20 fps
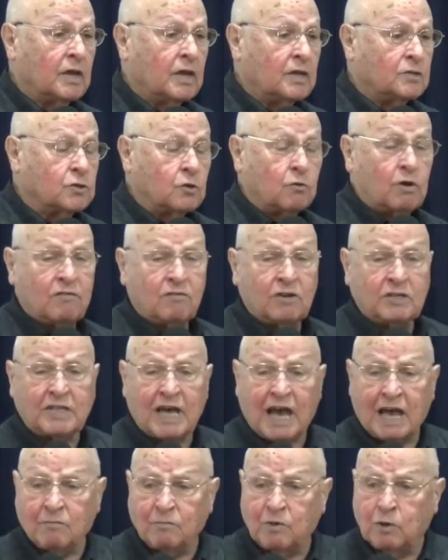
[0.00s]
So every
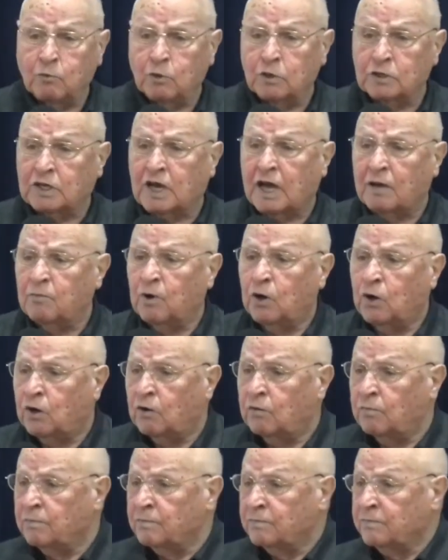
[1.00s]
time he would come
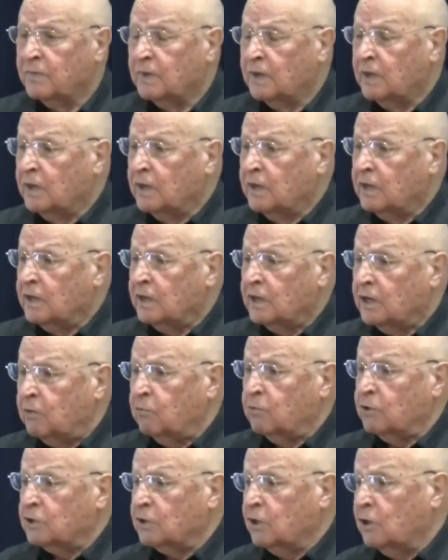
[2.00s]
home, he
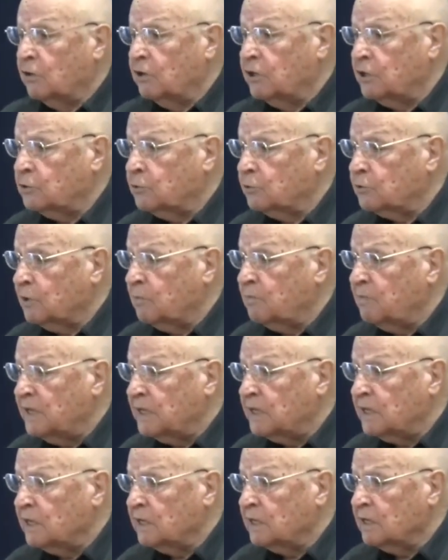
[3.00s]
would go into the
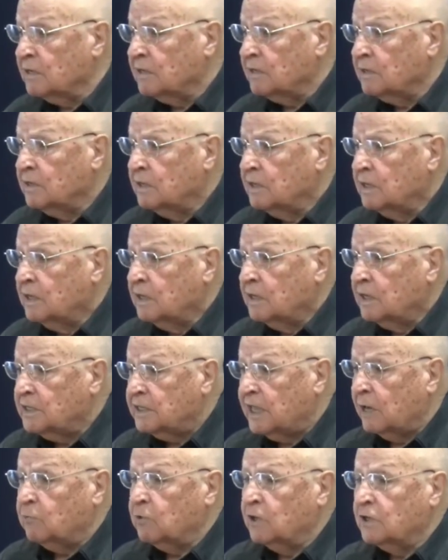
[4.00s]
meeting.
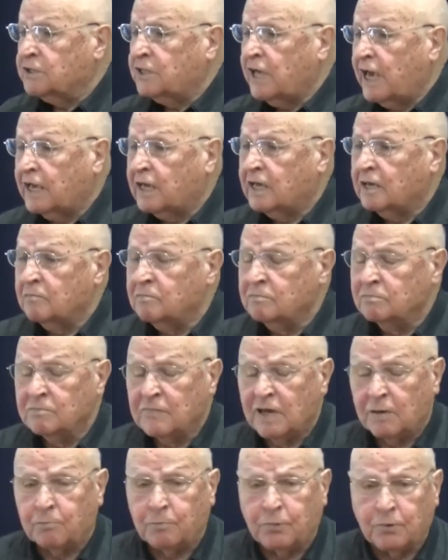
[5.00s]
They will take him
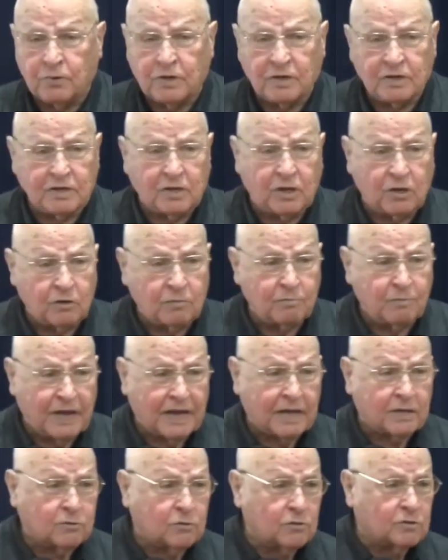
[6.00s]
and put it, go
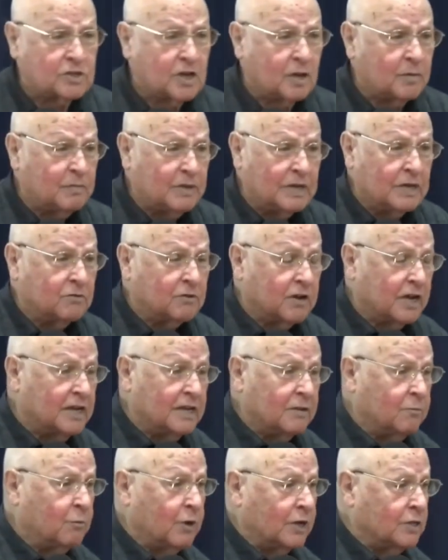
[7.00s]
back to Siberia.
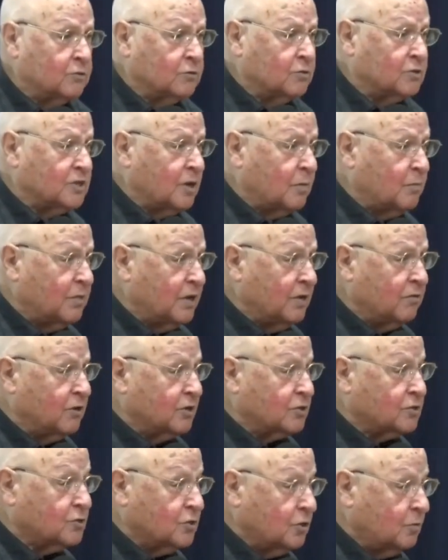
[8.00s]
He went to Siberia
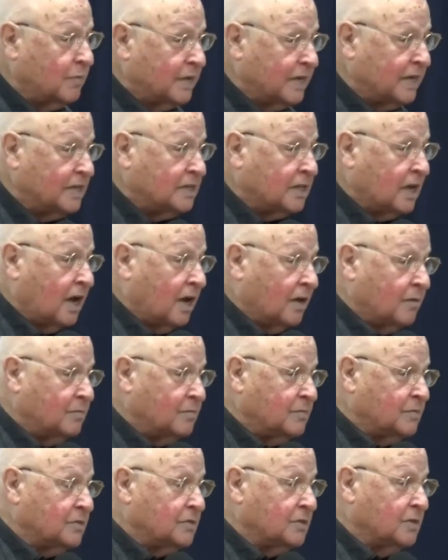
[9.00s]
so many times.